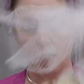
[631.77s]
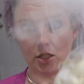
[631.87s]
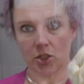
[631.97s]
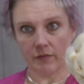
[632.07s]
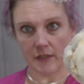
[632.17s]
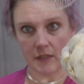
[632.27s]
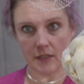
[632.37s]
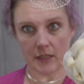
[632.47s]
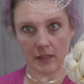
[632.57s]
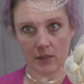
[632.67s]
each of
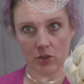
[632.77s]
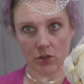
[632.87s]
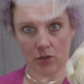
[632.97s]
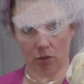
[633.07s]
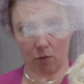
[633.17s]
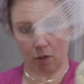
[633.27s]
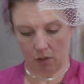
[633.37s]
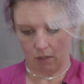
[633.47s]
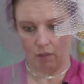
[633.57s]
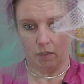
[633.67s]
these into
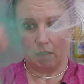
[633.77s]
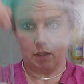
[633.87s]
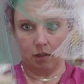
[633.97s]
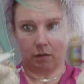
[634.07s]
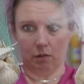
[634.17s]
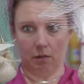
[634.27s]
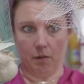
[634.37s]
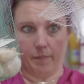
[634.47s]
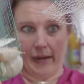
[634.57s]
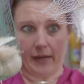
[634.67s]
the
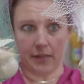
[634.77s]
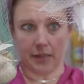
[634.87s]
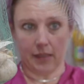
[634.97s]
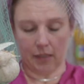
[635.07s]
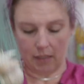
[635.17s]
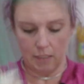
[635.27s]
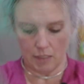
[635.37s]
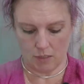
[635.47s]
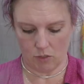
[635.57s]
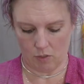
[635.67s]
little bags like this
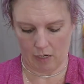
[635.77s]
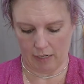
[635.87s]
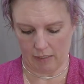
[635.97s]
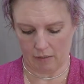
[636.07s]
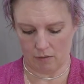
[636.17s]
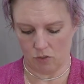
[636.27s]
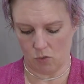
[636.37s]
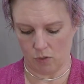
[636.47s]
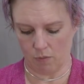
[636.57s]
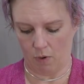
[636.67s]
so that I can
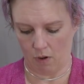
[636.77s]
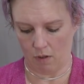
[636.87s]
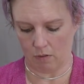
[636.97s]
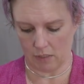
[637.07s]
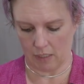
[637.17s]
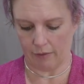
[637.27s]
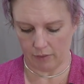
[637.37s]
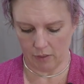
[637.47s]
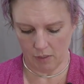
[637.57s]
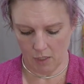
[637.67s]
soak them all
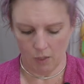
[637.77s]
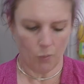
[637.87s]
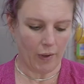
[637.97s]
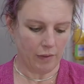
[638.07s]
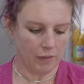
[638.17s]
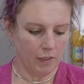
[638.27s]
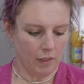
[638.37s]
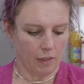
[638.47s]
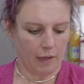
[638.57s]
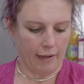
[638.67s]
together. Well,
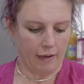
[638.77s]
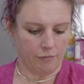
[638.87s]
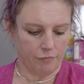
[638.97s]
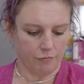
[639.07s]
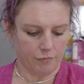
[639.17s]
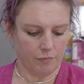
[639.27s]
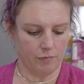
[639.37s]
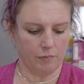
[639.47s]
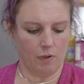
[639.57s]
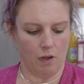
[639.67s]
I have
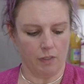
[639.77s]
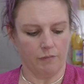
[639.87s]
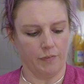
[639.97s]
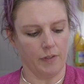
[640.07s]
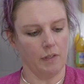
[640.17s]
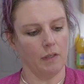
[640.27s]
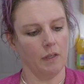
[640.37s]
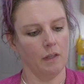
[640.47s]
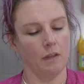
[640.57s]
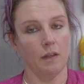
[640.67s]
all of the
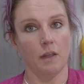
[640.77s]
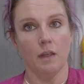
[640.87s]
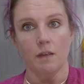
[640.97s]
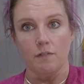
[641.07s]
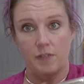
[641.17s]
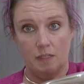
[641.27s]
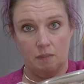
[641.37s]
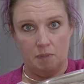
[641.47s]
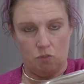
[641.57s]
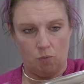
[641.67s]

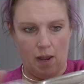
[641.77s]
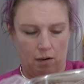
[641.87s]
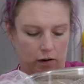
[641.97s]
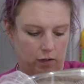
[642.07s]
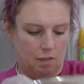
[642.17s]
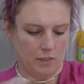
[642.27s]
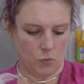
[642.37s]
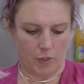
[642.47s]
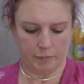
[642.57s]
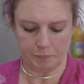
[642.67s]
Vietnamese red are in
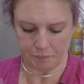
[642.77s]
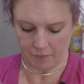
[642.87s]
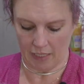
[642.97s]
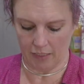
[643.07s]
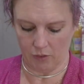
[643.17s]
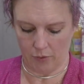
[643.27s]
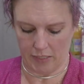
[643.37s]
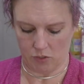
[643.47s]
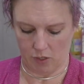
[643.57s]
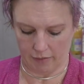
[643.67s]
this one, and the
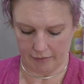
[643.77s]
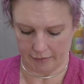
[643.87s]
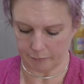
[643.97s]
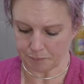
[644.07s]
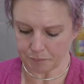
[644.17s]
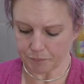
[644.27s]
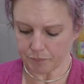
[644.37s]
rest are all in here.